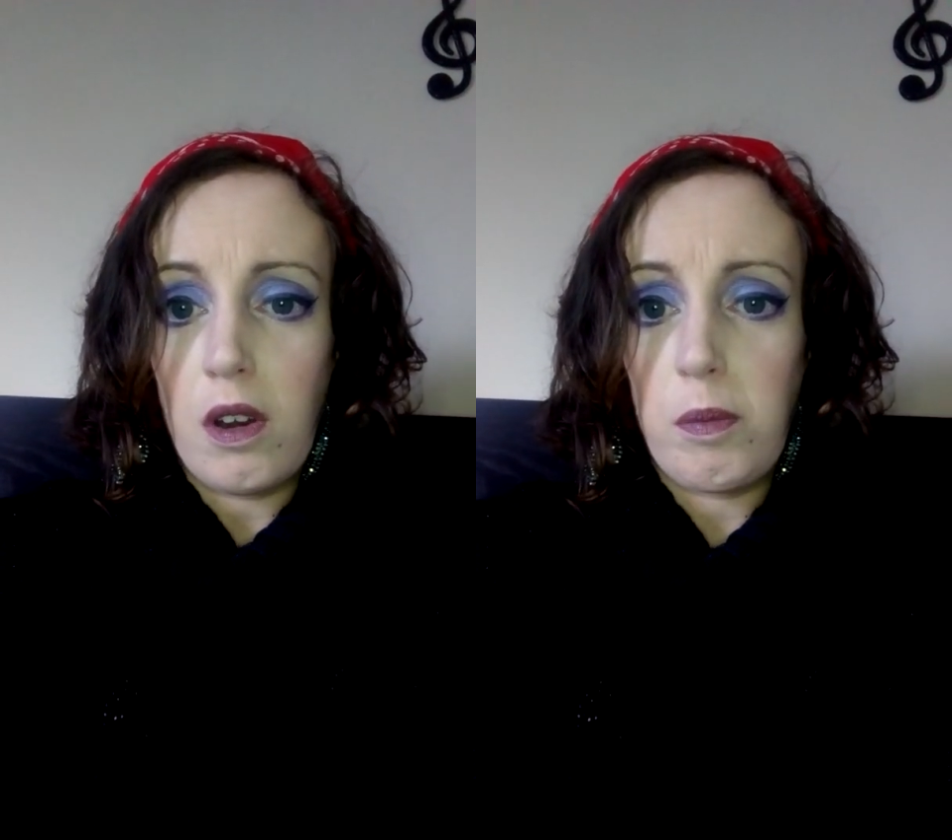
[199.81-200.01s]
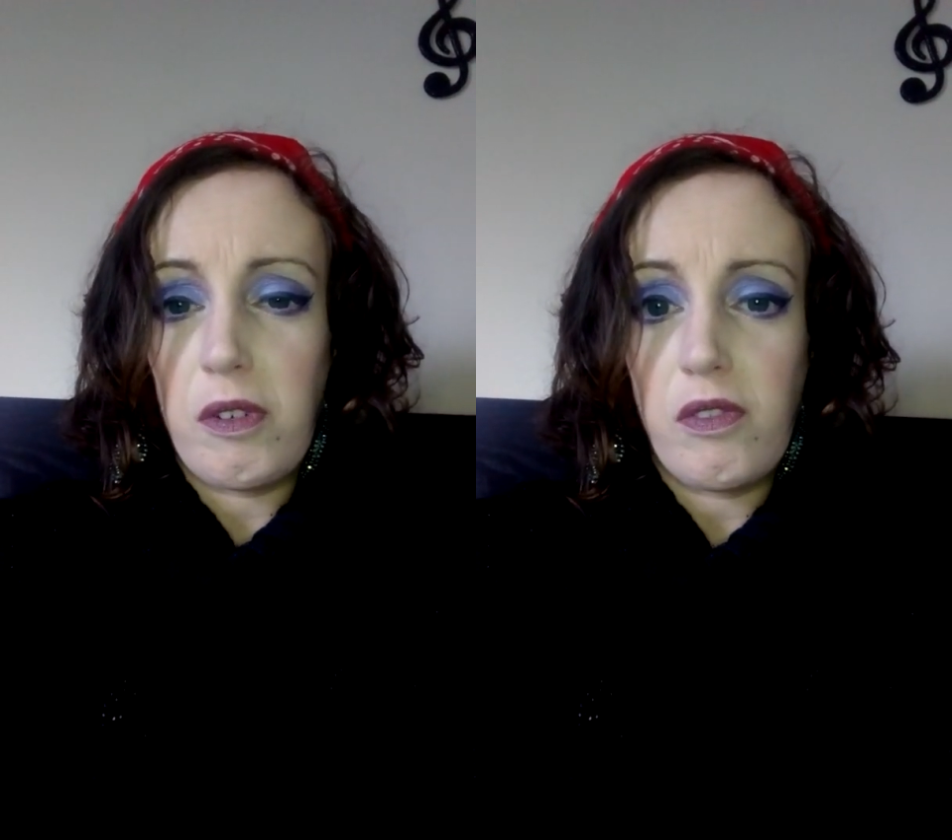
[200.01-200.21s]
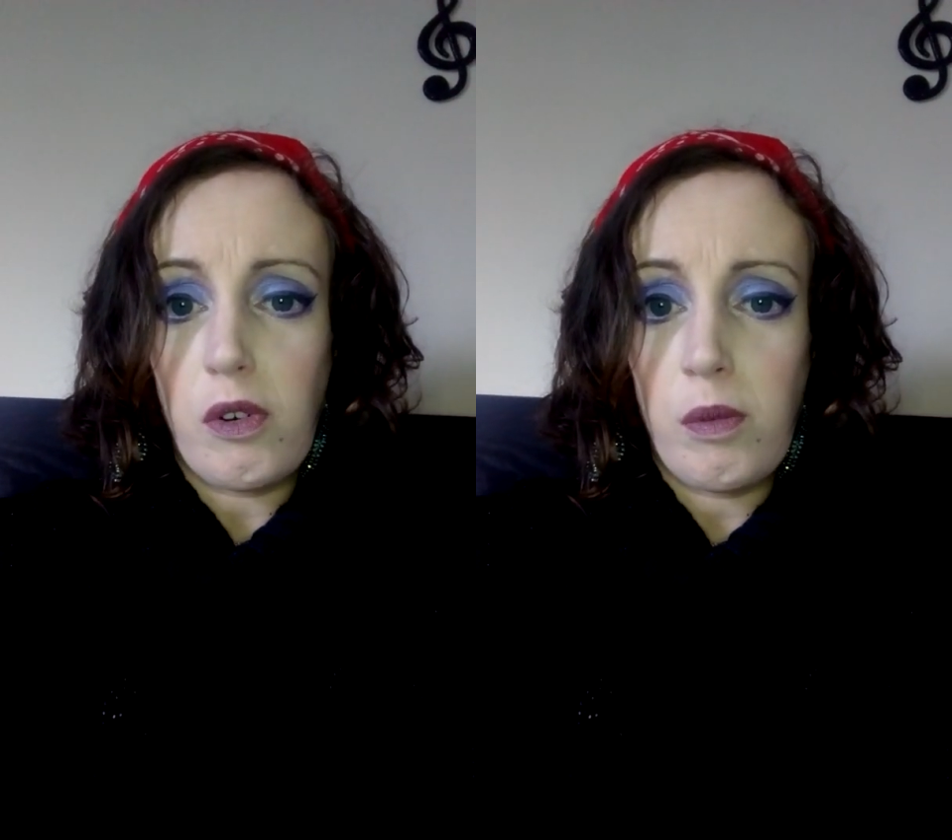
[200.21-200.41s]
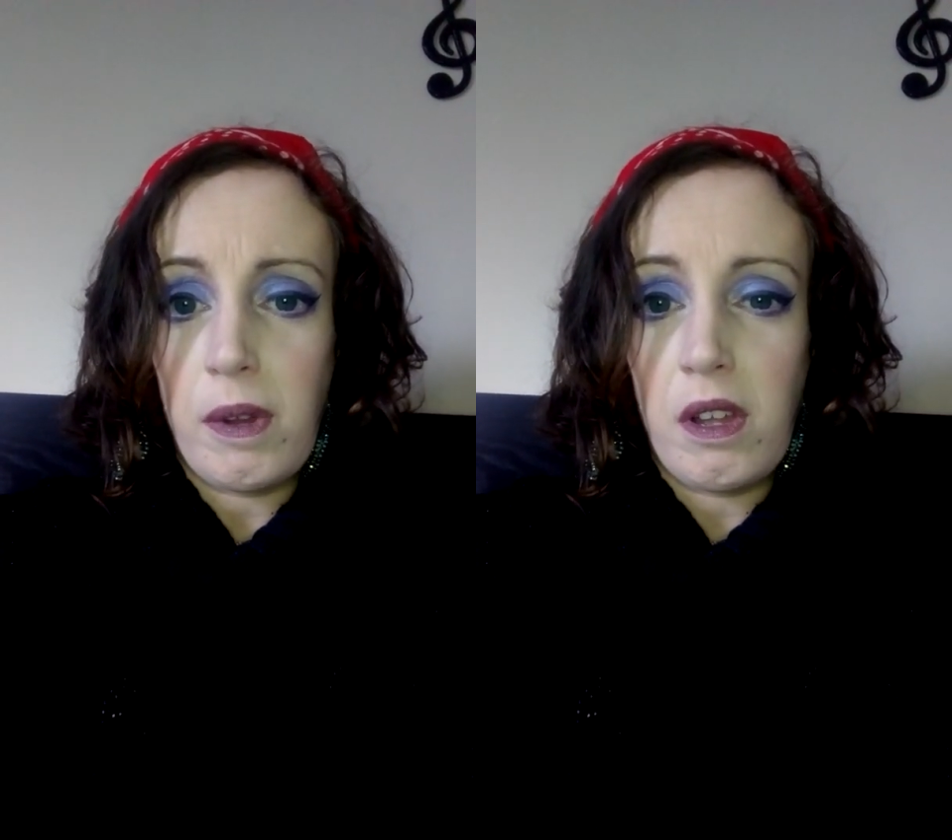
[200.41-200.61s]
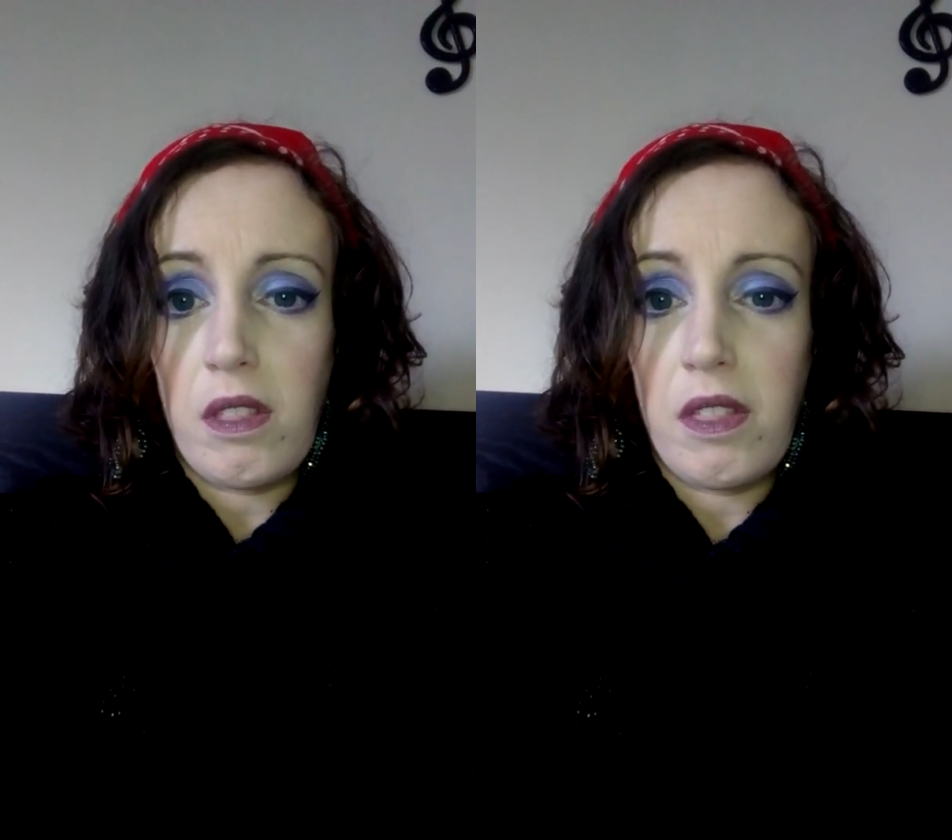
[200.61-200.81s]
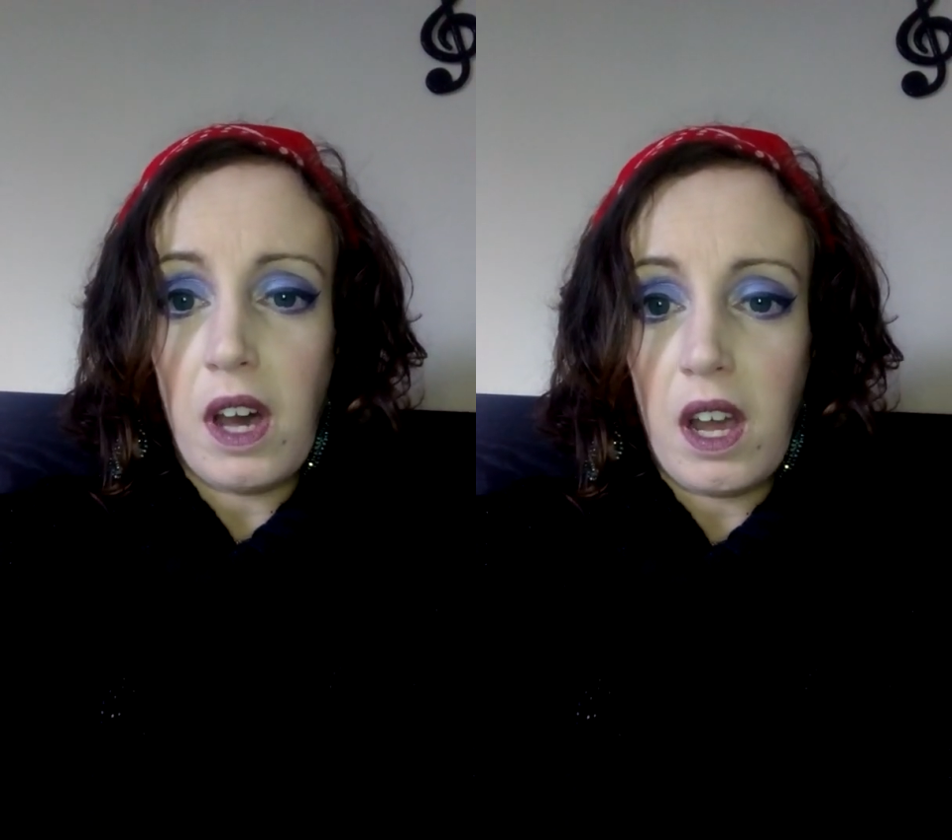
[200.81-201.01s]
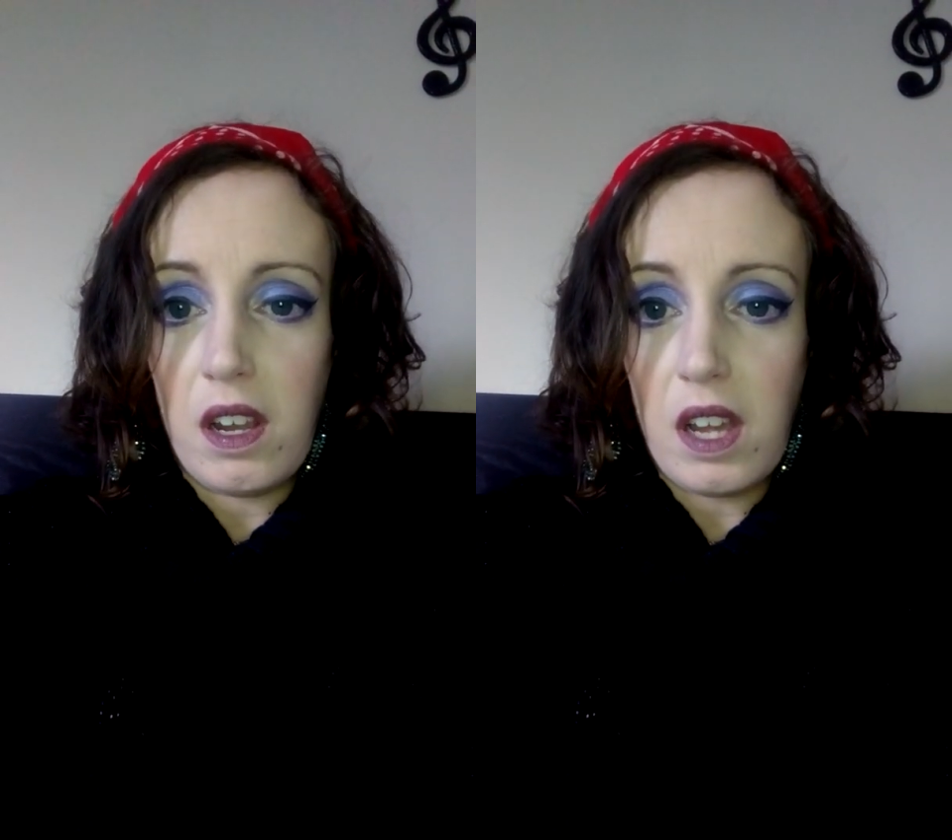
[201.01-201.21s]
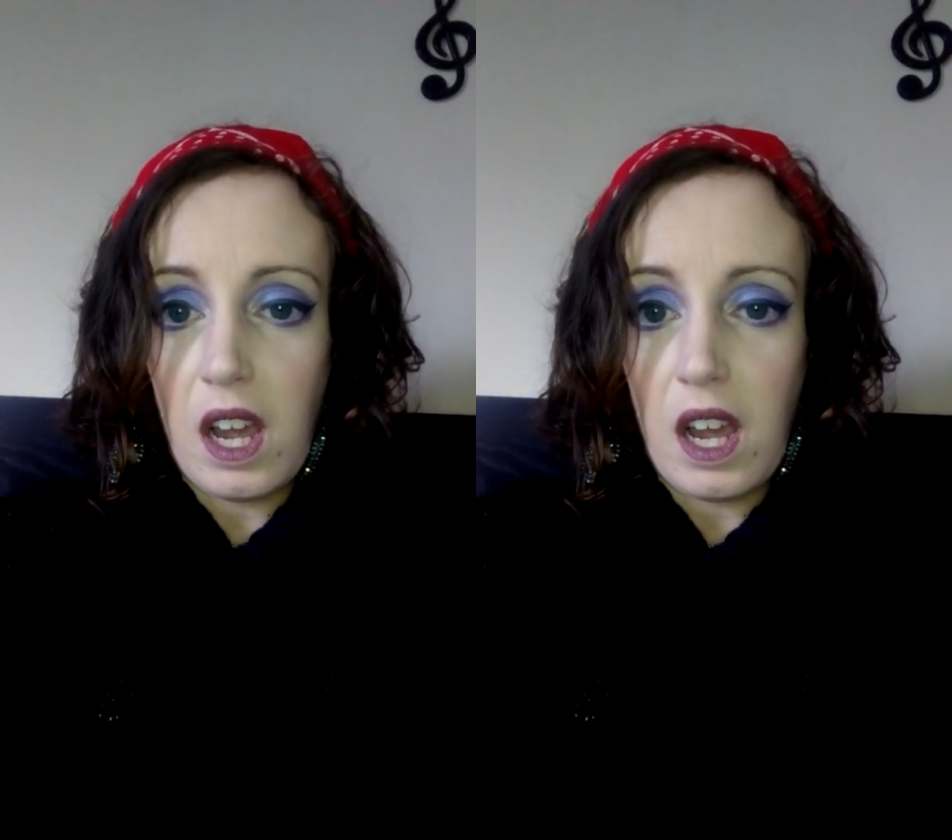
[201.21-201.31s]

a performer that